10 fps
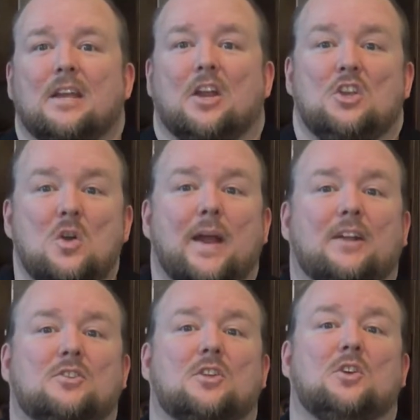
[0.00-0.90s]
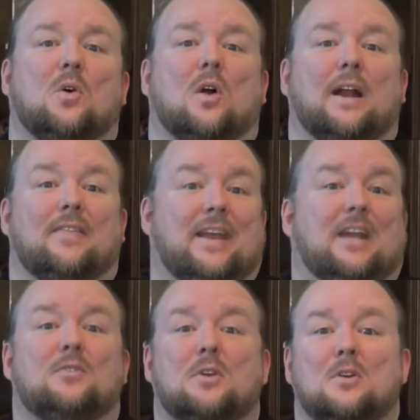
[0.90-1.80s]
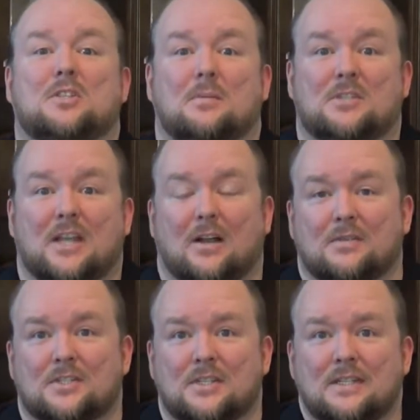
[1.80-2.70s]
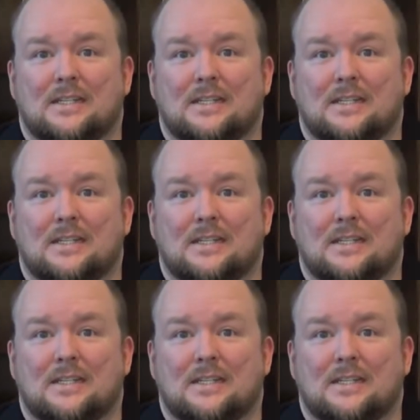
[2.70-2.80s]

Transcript: And you answer the door and they introduce themselves.